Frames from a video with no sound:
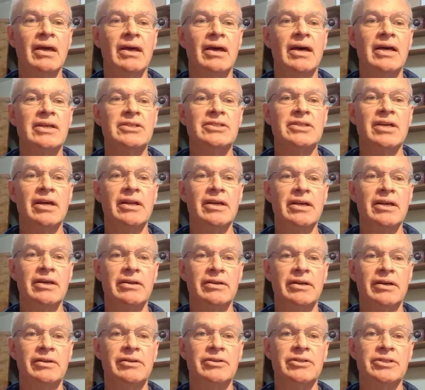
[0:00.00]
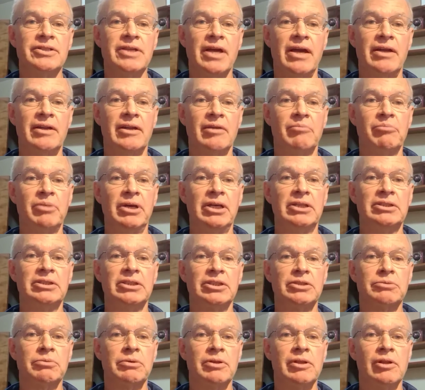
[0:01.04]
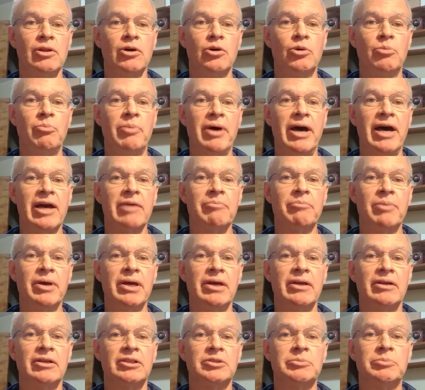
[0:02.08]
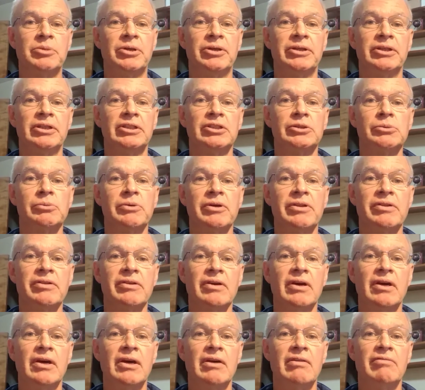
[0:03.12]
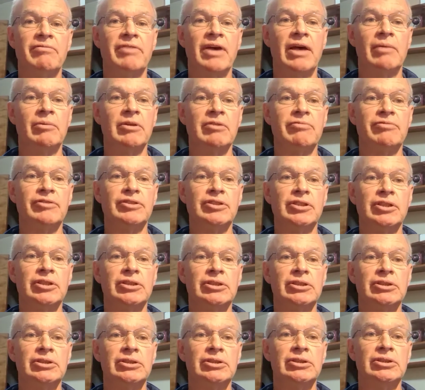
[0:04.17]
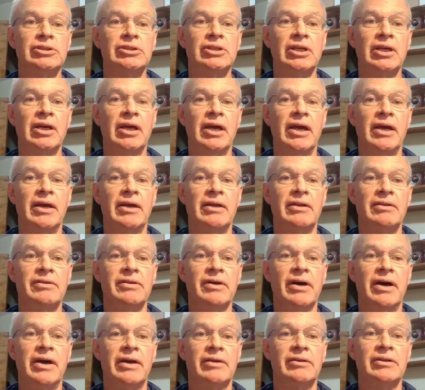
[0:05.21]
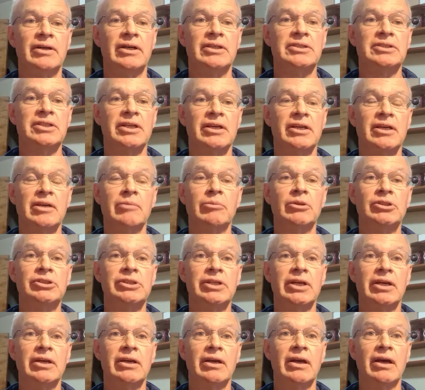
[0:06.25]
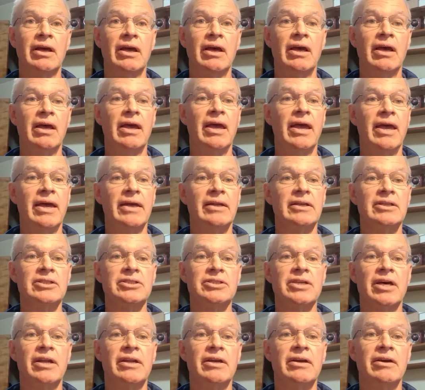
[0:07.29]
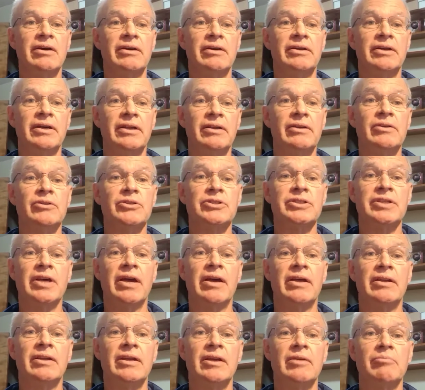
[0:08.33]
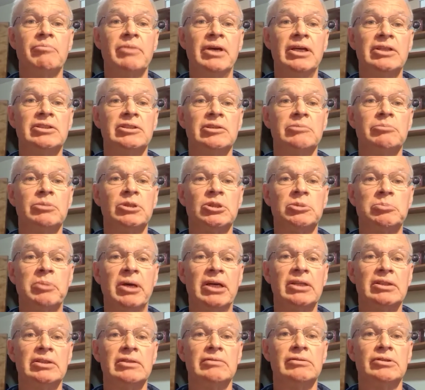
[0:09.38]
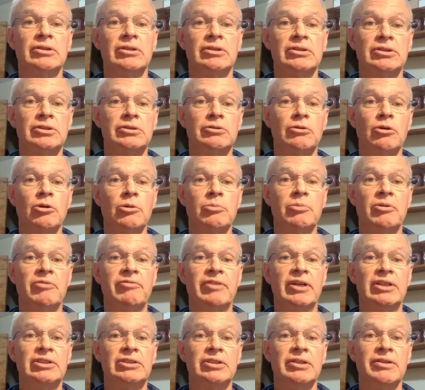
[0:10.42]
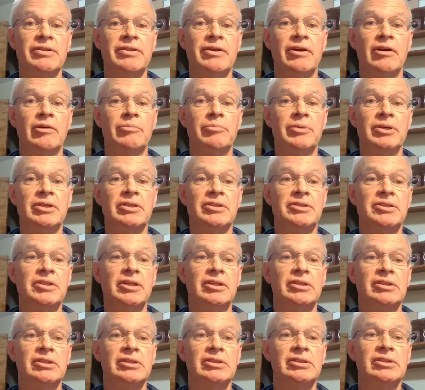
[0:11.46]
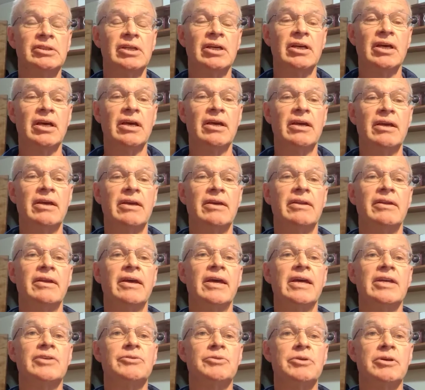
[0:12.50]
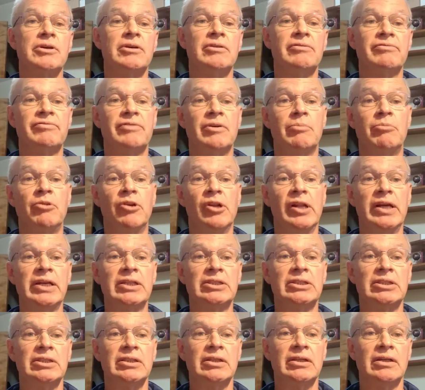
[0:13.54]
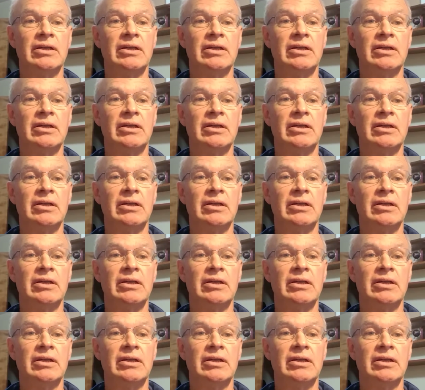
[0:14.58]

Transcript: a study on understanding patients with low back pain experience with family physicians and diagnostic imaging, and a study on understanding patient perspectives on stroke prevention therapy decisions in atrial fibrillation.